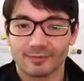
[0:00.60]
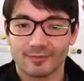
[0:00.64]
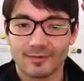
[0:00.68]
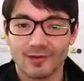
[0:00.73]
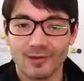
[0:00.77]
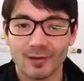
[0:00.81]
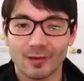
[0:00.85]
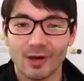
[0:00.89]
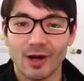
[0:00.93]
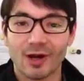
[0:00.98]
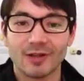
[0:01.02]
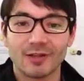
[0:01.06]

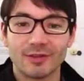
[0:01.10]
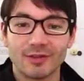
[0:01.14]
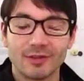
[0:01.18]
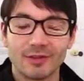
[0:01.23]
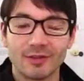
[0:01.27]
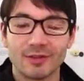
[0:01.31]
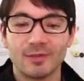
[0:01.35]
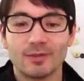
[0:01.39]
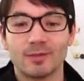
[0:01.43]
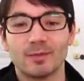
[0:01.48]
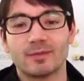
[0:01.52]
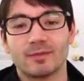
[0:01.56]
What's going on,
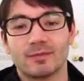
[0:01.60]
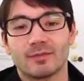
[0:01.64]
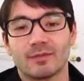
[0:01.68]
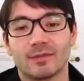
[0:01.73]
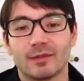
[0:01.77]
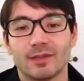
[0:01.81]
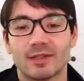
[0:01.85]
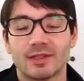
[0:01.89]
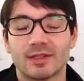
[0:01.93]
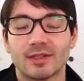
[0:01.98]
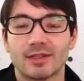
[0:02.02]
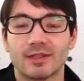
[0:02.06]
YouTube?
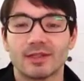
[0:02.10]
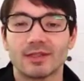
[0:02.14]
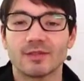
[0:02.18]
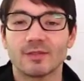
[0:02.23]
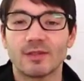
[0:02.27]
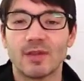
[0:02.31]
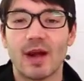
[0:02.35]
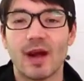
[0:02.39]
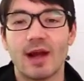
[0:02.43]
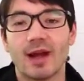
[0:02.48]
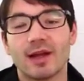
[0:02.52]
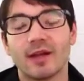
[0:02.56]
This is
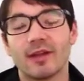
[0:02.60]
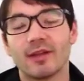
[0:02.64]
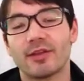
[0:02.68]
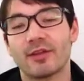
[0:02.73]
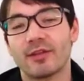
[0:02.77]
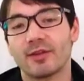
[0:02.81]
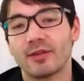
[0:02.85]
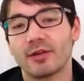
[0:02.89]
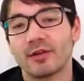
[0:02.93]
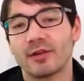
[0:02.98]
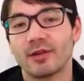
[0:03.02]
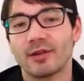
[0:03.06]
my
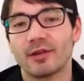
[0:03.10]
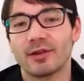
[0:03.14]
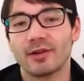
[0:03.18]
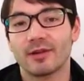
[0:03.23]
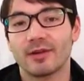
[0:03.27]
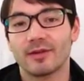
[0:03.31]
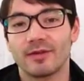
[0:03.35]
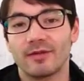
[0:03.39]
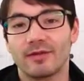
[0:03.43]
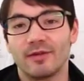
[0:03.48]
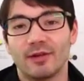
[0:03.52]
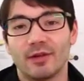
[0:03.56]
third
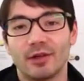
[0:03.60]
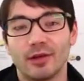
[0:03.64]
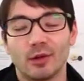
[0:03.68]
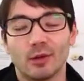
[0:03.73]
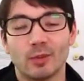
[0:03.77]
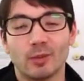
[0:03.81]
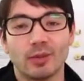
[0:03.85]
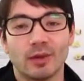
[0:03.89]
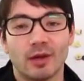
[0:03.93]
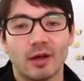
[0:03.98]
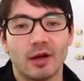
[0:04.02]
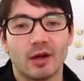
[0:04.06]
video
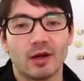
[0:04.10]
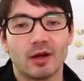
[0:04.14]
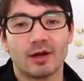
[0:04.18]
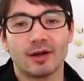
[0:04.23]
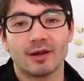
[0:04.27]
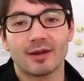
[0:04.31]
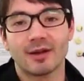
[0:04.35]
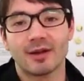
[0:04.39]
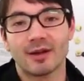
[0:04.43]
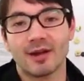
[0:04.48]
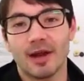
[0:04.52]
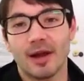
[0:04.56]

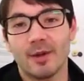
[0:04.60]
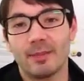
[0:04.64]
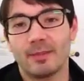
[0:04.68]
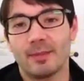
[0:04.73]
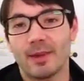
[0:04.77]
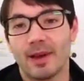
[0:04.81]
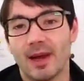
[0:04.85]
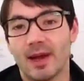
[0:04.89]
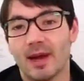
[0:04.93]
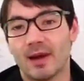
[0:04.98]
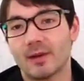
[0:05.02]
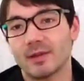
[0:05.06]
blog
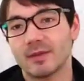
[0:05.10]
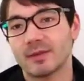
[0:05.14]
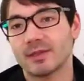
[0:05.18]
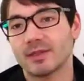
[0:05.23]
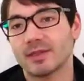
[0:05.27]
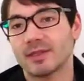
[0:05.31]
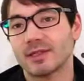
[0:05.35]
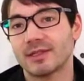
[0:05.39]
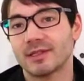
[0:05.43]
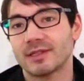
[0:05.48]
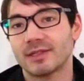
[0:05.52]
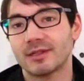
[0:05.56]

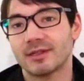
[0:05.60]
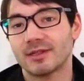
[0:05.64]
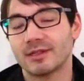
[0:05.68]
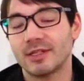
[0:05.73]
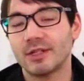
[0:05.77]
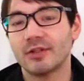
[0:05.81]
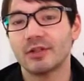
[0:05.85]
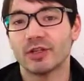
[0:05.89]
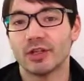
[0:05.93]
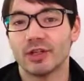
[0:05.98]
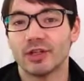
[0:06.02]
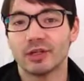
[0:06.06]
about
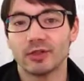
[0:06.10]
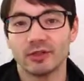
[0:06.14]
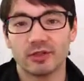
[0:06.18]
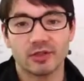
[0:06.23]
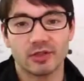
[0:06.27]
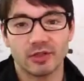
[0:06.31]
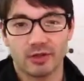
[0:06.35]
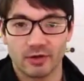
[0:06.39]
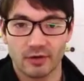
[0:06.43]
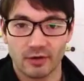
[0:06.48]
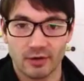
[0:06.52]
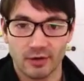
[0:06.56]
teaching
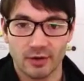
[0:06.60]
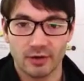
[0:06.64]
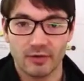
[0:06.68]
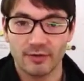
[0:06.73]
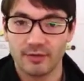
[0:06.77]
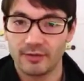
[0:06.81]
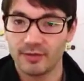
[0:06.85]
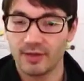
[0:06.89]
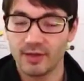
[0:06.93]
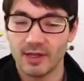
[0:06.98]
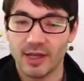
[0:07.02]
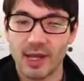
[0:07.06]
English in Korea
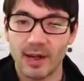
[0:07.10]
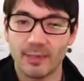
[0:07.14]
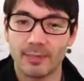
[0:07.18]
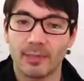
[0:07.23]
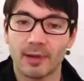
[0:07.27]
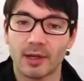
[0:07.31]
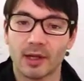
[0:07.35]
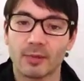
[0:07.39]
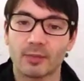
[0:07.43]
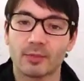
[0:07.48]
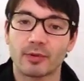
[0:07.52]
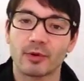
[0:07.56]
through the
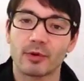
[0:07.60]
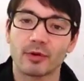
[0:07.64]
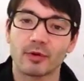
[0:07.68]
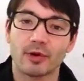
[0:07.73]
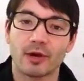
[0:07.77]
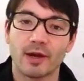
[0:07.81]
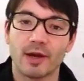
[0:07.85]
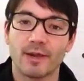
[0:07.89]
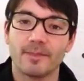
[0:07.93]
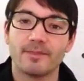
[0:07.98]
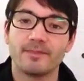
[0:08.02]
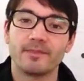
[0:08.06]
EPIK
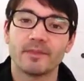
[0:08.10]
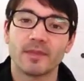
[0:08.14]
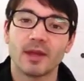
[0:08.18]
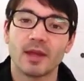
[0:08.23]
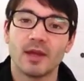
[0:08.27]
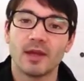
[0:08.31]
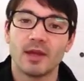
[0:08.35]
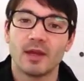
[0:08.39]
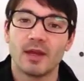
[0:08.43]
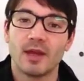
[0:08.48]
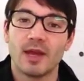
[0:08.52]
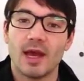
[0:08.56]
program.
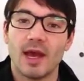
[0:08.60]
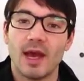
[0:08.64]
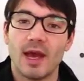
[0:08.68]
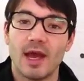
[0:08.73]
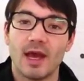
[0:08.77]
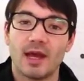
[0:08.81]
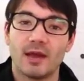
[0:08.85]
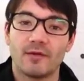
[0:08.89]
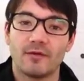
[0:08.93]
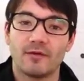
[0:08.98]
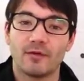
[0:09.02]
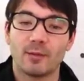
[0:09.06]

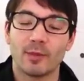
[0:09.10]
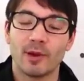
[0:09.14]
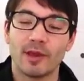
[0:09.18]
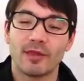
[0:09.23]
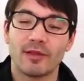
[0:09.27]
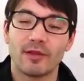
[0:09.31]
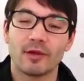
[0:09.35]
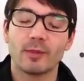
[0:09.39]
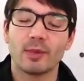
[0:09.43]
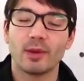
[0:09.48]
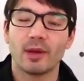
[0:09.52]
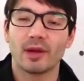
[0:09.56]
And for my
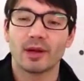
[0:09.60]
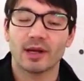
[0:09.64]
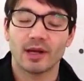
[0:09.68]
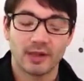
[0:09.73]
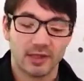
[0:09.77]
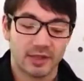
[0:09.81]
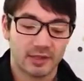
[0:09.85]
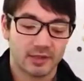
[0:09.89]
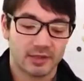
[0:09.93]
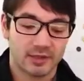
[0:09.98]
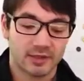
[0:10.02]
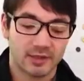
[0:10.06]
third blog, I'd
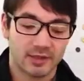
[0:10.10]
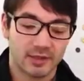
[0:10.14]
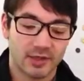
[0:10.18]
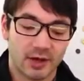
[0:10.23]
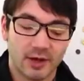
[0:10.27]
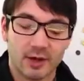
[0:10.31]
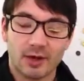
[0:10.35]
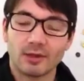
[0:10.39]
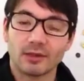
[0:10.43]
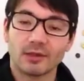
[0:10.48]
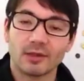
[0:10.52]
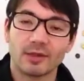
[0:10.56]
like to
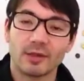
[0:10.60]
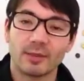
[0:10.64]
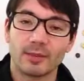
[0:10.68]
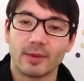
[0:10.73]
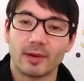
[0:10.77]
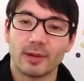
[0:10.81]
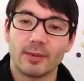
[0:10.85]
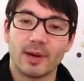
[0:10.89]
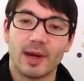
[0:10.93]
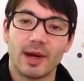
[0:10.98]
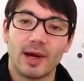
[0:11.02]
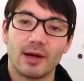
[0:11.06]
talk a little
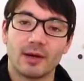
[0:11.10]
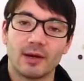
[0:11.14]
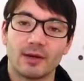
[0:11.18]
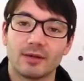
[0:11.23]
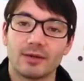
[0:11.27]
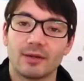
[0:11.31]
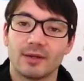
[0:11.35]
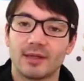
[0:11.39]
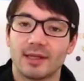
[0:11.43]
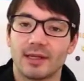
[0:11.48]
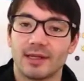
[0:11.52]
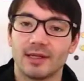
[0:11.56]
bit
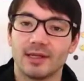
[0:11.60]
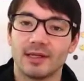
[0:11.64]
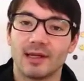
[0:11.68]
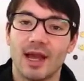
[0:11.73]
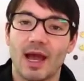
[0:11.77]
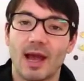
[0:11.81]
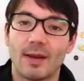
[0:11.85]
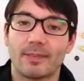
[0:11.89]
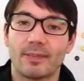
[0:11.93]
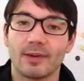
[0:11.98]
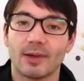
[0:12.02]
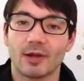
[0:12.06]
about the
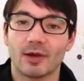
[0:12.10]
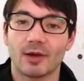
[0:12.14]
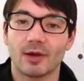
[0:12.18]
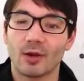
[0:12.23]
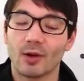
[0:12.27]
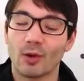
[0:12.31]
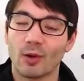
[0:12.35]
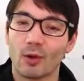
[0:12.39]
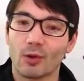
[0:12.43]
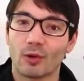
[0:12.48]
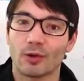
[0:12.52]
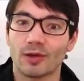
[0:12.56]
EPIK
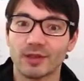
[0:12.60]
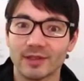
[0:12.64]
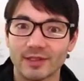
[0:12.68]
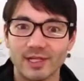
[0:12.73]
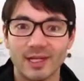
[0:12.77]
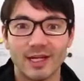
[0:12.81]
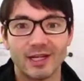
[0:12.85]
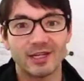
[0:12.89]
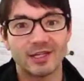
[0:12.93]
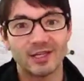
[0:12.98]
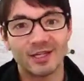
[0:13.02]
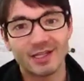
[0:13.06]

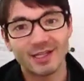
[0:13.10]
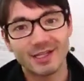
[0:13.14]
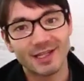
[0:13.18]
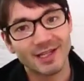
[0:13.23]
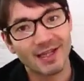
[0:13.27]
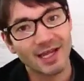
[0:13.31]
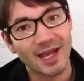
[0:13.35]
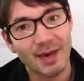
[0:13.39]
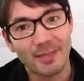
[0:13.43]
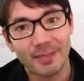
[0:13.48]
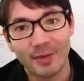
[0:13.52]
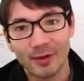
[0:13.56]
orientation,
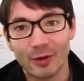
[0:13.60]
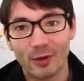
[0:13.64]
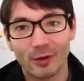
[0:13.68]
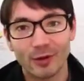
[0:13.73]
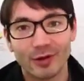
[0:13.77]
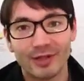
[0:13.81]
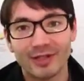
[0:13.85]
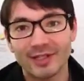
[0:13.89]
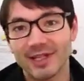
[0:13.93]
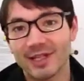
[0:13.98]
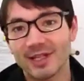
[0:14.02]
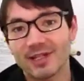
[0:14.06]

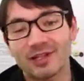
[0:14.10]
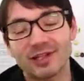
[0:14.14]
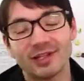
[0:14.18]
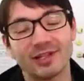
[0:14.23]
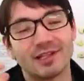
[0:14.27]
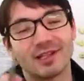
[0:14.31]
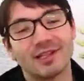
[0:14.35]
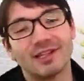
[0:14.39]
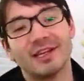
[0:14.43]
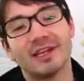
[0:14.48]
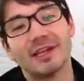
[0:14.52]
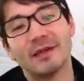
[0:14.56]

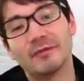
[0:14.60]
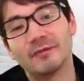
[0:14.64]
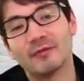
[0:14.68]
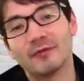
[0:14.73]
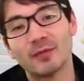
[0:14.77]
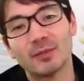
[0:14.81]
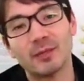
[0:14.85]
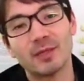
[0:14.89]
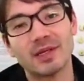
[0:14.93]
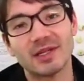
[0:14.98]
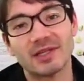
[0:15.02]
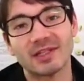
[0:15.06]
the
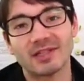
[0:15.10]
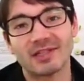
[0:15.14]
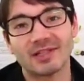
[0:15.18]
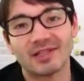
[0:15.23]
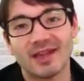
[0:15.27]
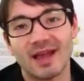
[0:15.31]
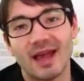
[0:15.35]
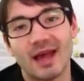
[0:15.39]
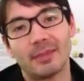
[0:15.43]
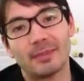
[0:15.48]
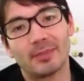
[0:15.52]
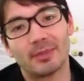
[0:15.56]

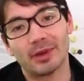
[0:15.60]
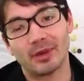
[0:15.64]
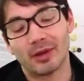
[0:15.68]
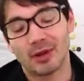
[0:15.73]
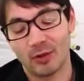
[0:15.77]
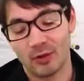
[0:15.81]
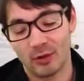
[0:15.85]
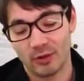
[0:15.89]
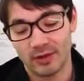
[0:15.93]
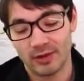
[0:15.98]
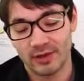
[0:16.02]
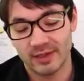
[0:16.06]
infamous EPIK
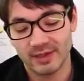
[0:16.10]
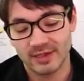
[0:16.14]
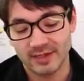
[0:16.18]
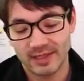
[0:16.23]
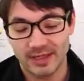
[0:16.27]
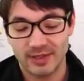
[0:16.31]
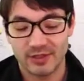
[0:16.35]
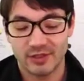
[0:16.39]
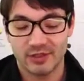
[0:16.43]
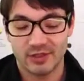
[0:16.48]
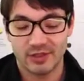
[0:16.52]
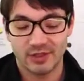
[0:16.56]

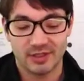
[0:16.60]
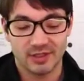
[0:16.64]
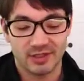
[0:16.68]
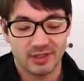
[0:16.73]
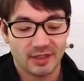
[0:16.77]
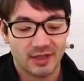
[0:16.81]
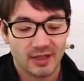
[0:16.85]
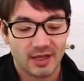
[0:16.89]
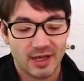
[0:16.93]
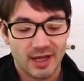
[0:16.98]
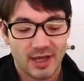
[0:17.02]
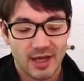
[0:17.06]
orientation.
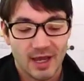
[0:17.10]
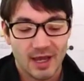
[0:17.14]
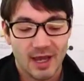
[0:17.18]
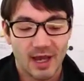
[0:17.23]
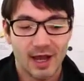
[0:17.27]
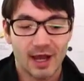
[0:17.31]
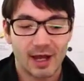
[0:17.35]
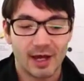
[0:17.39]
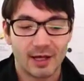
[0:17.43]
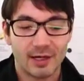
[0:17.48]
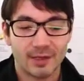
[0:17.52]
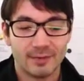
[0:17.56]

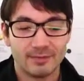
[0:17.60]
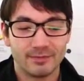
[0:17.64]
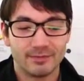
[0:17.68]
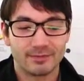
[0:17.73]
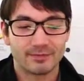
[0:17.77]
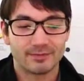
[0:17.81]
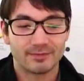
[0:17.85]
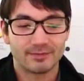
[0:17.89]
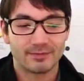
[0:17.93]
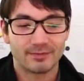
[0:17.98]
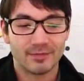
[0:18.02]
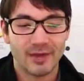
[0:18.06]
I
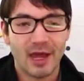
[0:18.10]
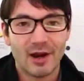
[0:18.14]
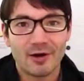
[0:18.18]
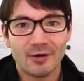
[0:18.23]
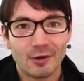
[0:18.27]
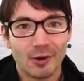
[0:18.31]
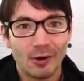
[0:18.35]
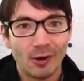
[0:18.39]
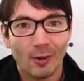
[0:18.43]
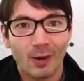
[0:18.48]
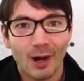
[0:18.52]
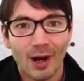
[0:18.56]

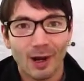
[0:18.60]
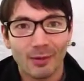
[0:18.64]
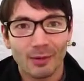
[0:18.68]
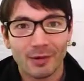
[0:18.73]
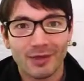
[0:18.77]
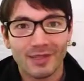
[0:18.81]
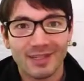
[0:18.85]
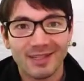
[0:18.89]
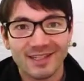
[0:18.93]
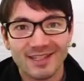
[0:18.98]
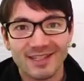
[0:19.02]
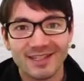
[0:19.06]
don't know why I
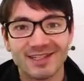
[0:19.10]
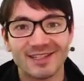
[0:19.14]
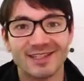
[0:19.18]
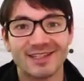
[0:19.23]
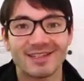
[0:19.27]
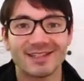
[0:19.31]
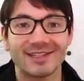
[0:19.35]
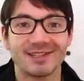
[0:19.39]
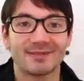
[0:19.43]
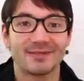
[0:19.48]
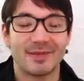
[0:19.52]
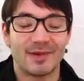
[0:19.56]
went like
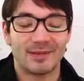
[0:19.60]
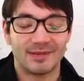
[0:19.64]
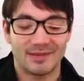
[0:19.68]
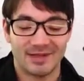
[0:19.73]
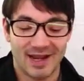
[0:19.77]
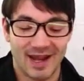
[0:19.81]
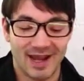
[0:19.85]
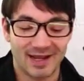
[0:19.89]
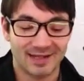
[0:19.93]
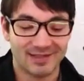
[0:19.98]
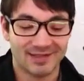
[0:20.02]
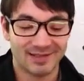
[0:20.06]
this, maybe
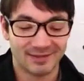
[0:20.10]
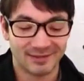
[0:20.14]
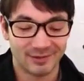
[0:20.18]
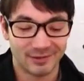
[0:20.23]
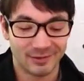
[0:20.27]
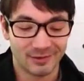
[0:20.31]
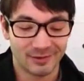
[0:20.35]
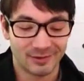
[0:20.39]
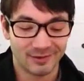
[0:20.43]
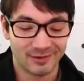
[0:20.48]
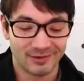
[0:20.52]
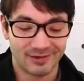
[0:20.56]
to add a
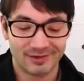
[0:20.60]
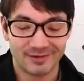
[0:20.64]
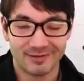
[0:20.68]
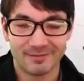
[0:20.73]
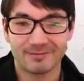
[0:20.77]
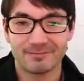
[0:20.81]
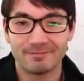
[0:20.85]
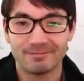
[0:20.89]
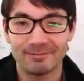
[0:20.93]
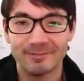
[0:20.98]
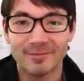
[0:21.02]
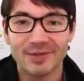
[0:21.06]
little
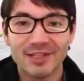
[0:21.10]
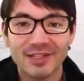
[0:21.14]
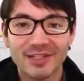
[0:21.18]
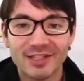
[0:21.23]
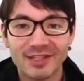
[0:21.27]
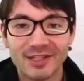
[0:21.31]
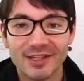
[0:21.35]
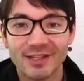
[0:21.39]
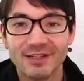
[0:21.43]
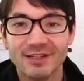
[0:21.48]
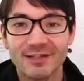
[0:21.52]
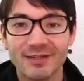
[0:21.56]

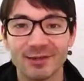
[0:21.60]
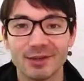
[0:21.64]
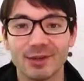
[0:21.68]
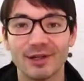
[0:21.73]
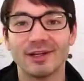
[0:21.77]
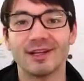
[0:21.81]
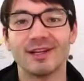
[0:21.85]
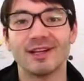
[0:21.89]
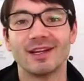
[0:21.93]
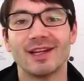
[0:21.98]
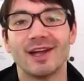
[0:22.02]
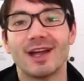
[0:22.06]
mystique to
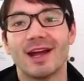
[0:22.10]
it.